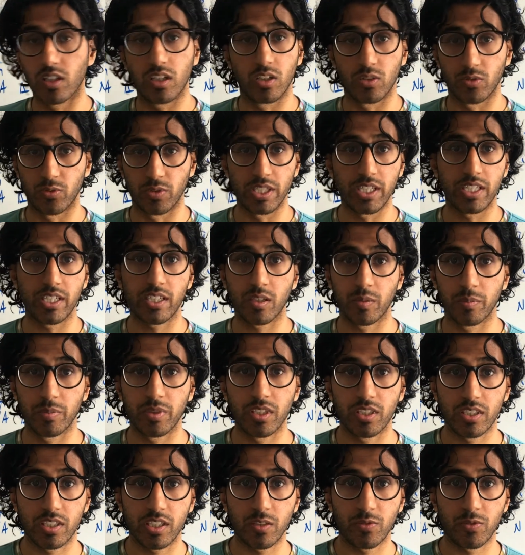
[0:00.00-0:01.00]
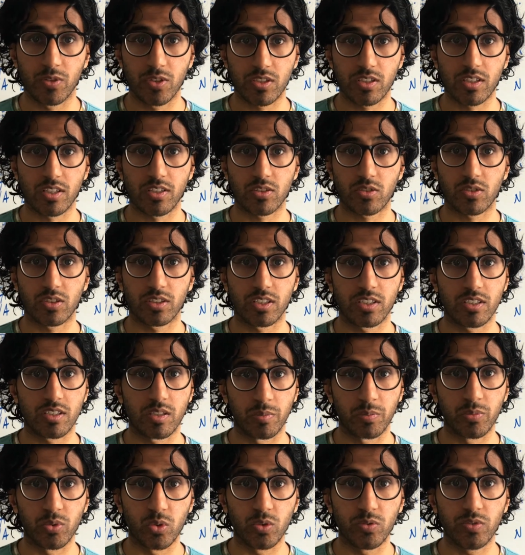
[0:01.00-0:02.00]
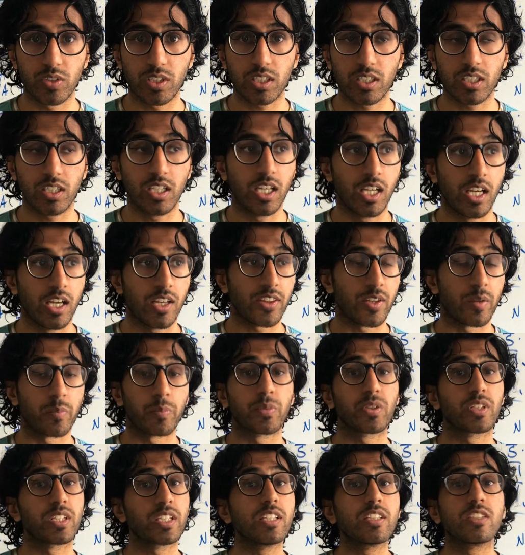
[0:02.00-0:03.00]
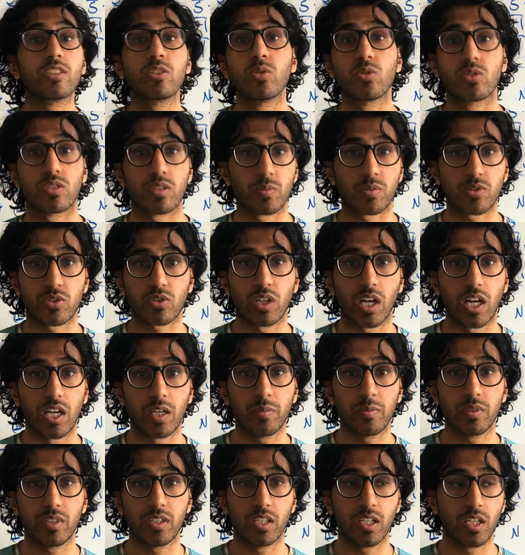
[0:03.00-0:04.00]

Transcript: reading ability for Sanskrit is improving, then please do subscribe,